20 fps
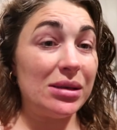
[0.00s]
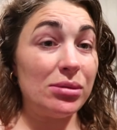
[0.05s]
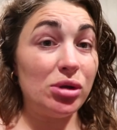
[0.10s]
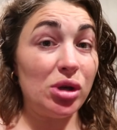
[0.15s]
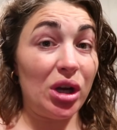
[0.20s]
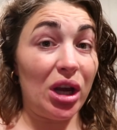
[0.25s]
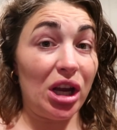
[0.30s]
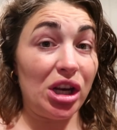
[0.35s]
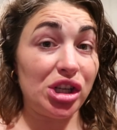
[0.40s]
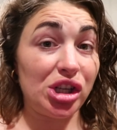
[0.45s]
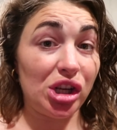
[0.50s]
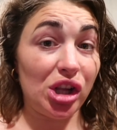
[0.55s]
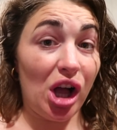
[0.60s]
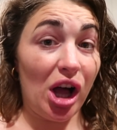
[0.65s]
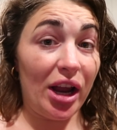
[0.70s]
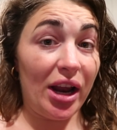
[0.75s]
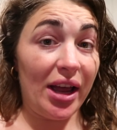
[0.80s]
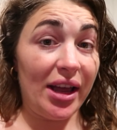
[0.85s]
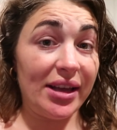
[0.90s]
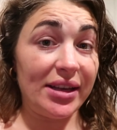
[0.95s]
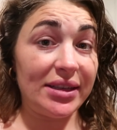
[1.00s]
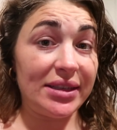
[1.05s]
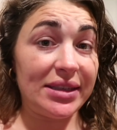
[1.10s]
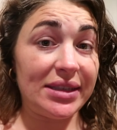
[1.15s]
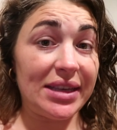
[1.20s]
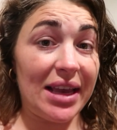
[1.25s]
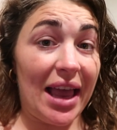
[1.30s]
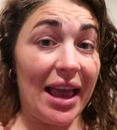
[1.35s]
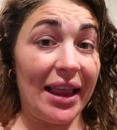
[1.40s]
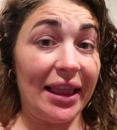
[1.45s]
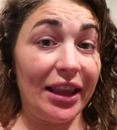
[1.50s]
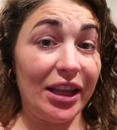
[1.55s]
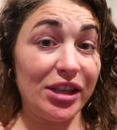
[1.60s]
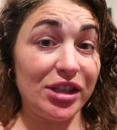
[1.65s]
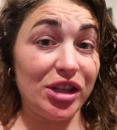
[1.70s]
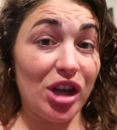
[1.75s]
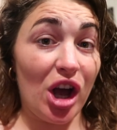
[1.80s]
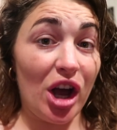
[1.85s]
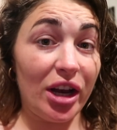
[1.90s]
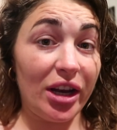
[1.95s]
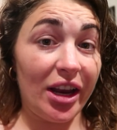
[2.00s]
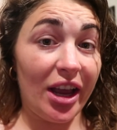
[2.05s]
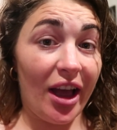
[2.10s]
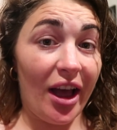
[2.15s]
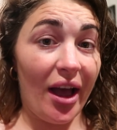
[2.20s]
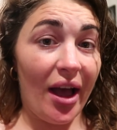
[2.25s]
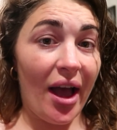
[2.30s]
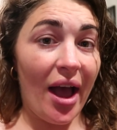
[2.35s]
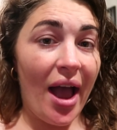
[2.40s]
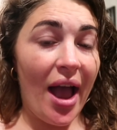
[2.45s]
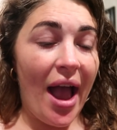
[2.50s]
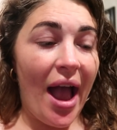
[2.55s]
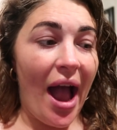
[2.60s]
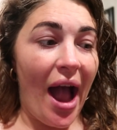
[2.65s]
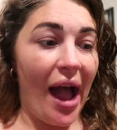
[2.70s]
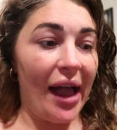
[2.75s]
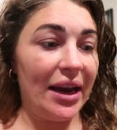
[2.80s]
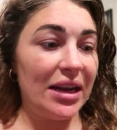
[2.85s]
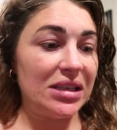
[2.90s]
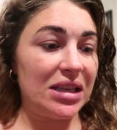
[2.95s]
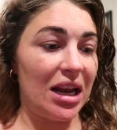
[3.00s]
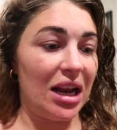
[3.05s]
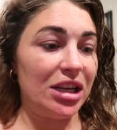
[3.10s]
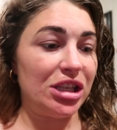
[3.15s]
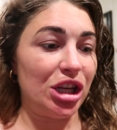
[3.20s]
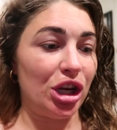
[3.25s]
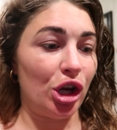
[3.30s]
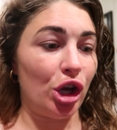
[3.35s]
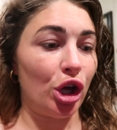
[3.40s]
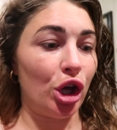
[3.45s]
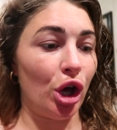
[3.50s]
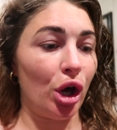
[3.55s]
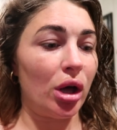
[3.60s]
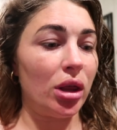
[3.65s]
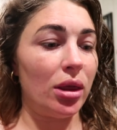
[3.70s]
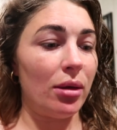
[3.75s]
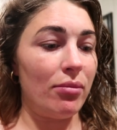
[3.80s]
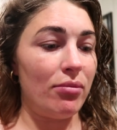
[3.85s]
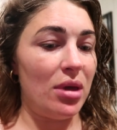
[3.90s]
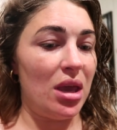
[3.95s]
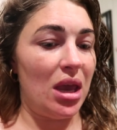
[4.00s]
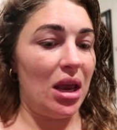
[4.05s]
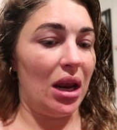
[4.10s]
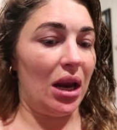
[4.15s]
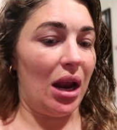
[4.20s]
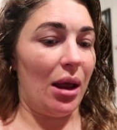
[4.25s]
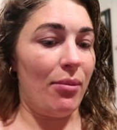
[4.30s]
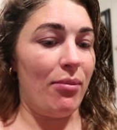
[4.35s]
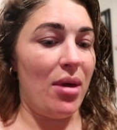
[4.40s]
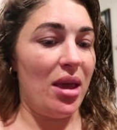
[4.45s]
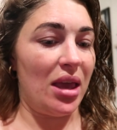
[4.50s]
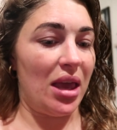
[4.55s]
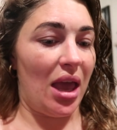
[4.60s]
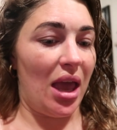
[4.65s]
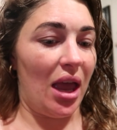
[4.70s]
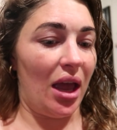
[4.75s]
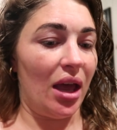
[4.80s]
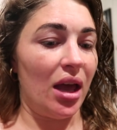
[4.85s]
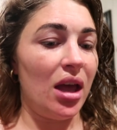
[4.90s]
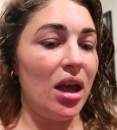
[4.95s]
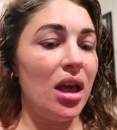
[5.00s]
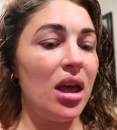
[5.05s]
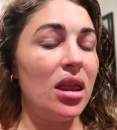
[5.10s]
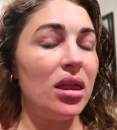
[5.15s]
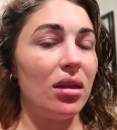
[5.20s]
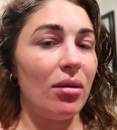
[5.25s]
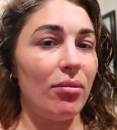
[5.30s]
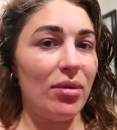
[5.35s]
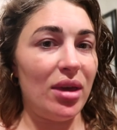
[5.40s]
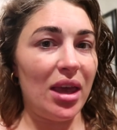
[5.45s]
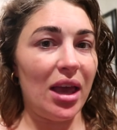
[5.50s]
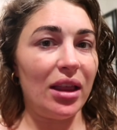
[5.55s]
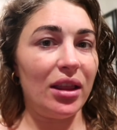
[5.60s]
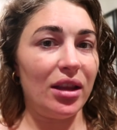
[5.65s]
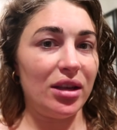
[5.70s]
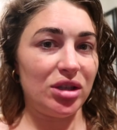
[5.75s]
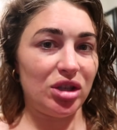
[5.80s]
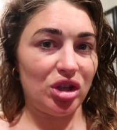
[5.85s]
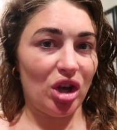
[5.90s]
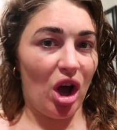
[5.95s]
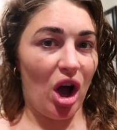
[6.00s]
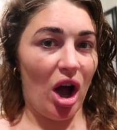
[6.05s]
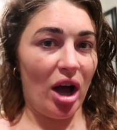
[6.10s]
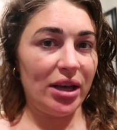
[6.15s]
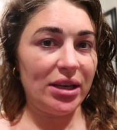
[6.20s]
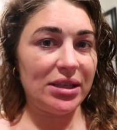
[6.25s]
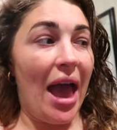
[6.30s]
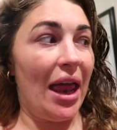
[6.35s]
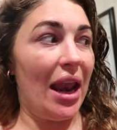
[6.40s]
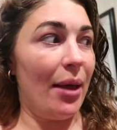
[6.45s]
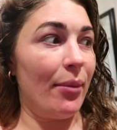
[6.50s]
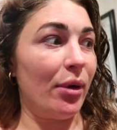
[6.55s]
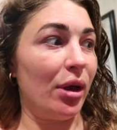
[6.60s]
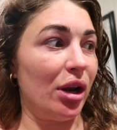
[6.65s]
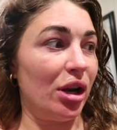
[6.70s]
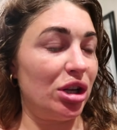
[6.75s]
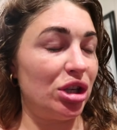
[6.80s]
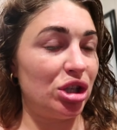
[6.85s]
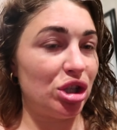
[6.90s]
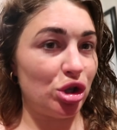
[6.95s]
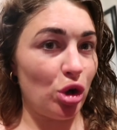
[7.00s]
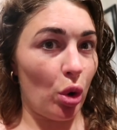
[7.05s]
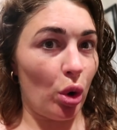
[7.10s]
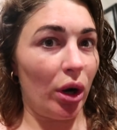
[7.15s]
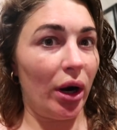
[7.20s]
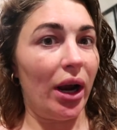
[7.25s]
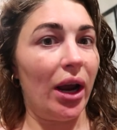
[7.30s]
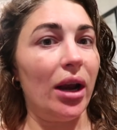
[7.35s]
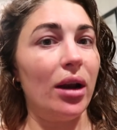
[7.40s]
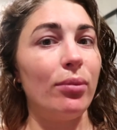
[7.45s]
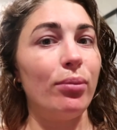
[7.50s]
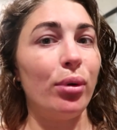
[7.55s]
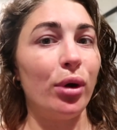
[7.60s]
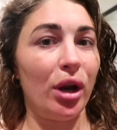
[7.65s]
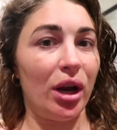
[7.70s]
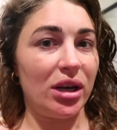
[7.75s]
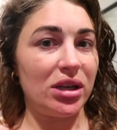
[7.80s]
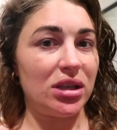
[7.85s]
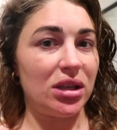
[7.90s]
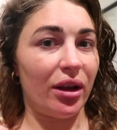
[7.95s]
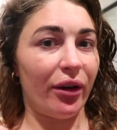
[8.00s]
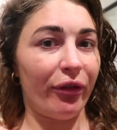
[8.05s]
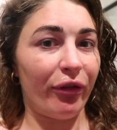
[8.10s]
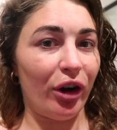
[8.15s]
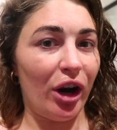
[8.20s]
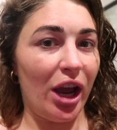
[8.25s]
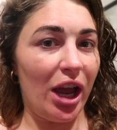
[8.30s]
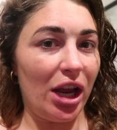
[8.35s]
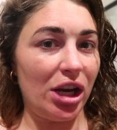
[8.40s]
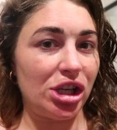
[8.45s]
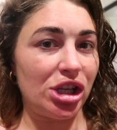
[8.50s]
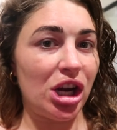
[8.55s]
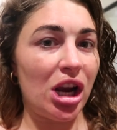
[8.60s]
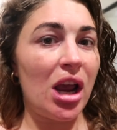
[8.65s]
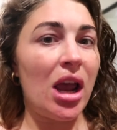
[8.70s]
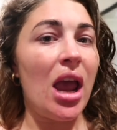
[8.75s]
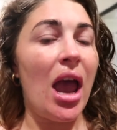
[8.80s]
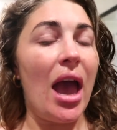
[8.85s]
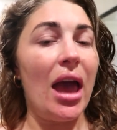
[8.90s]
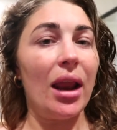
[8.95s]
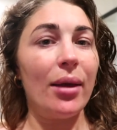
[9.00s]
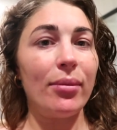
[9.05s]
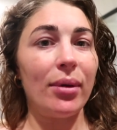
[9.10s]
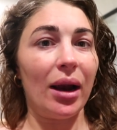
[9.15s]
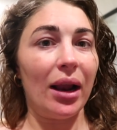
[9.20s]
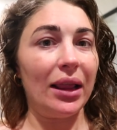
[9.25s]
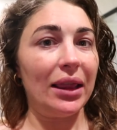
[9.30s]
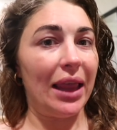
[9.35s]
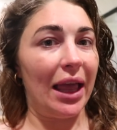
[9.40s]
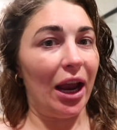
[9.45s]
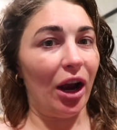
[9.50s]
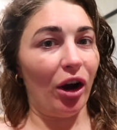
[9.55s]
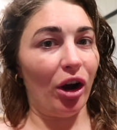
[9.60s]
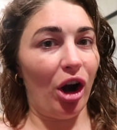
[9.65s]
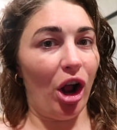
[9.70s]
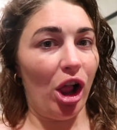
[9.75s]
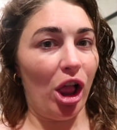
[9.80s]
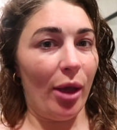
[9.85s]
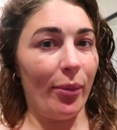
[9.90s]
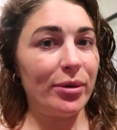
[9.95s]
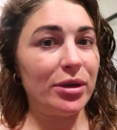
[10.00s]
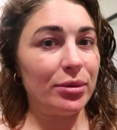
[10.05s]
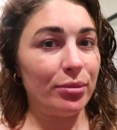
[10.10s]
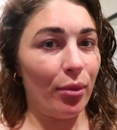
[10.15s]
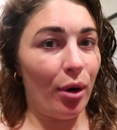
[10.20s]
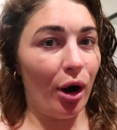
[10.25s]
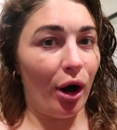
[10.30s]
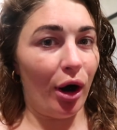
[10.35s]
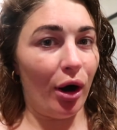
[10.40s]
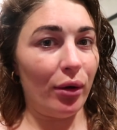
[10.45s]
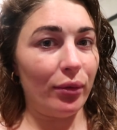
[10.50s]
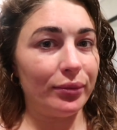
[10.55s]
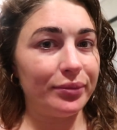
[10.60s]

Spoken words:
I'm doing enchiladas and lasagna, I decided to cook the meat, and I'm making the meat in the sauce, and I'm gonna store it and put it into the fridge, and I'm gonna layer it all up tomorrow.